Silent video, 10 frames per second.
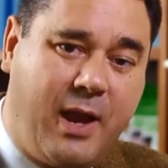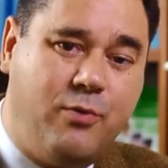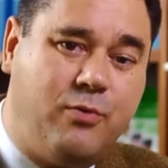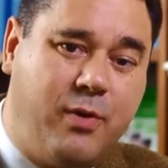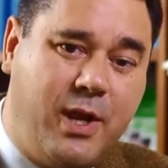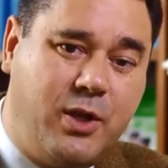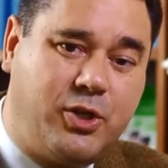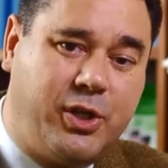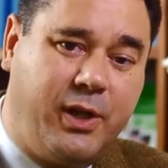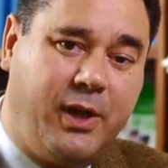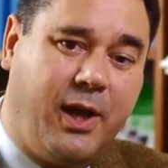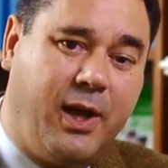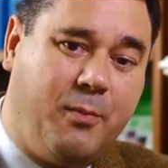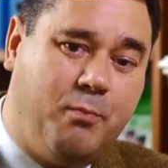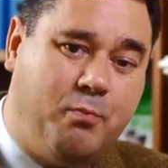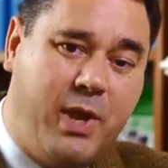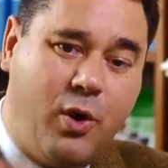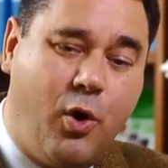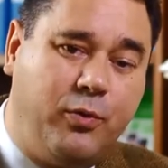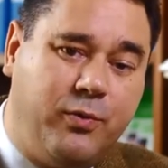outreach
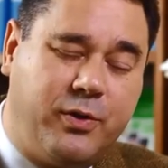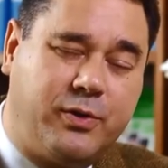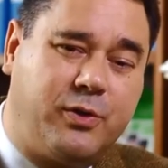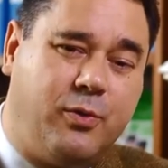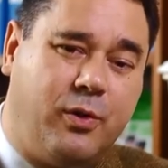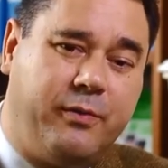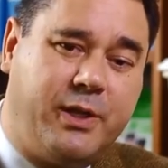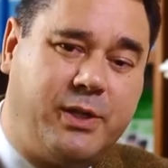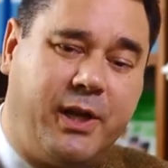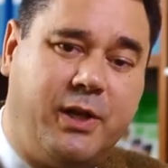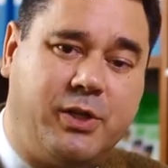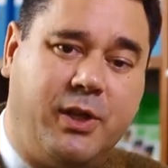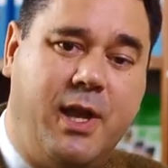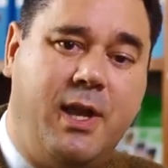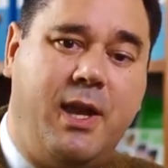beyond the School of Education